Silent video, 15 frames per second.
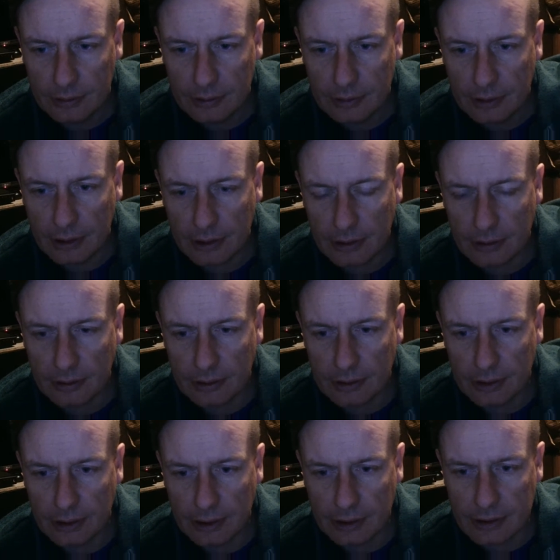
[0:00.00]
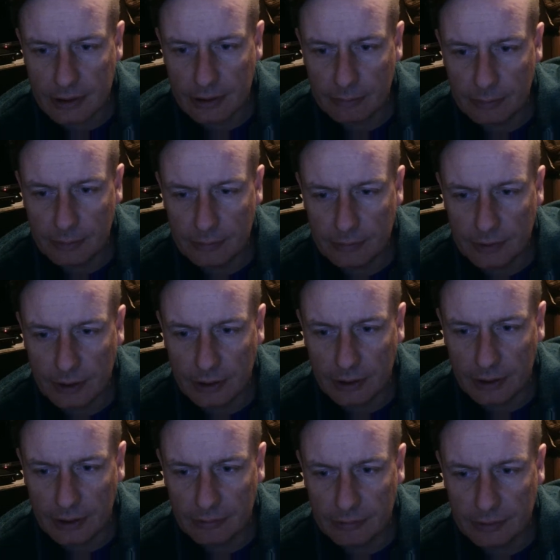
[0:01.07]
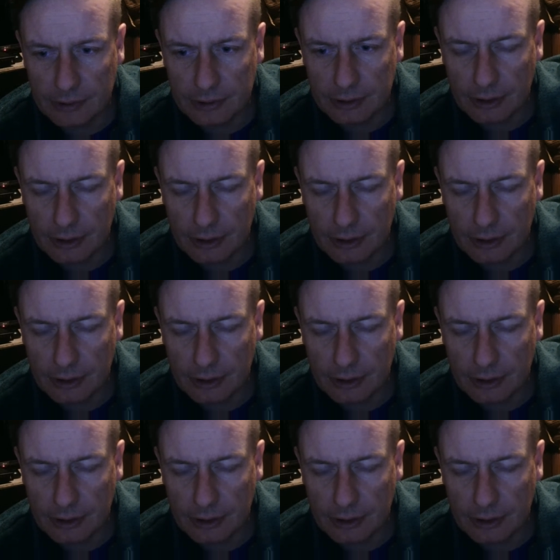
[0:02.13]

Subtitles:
Thank God things have moved on. Even